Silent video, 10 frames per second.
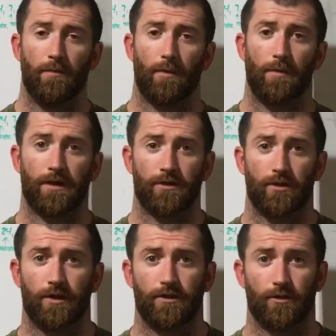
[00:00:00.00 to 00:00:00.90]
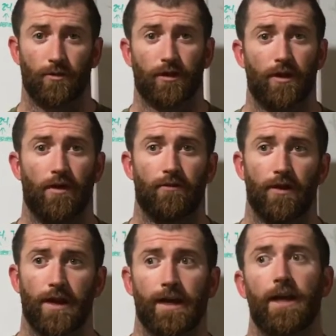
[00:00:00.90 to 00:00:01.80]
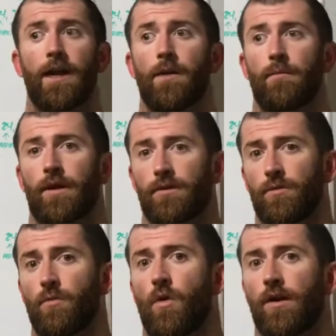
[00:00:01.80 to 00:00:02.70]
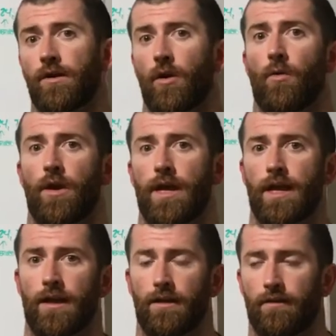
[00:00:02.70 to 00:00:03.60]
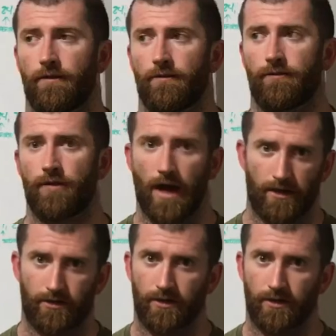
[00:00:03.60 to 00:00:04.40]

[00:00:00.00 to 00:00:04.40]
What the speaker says: but make sure that you're recovering because we want to go in fresh.